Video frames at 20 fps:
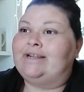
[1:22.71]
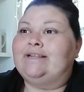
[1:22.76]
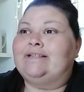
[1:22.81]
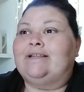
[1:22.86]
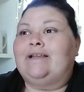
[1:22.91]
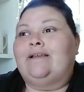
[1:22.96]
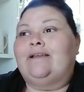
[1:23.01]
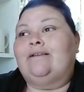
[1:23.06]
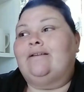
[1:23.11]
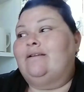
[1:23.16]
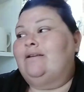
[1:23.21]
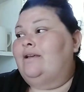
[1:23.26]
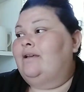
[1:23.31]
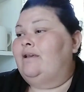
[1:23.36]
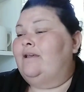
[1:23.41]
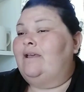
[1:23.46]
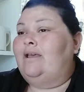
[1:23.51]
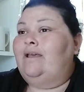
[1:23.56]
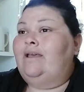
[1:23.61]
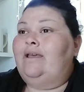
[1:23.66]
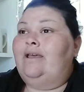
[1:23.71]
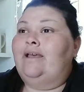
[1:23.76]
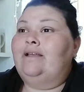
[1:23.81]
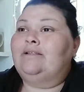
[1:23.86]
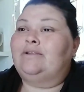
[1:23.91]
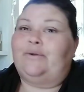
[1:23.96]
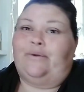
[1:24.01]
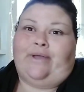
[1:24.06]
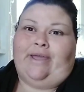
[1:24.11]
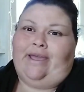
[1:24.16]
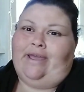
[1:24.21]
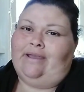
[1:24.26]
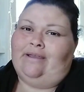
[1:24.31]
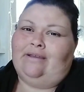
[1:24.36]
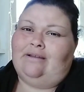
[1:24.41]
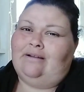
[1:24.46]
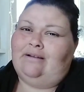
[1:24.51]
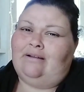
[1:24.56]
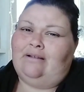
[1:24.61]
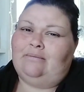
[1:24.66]
He's like, it's okay,
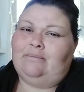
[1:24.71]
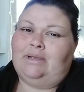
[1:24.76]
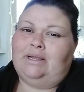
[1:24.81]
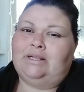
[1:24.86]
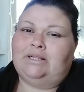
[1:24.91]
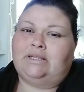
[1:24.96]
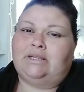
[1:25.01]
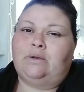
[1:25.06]
you know what I mean?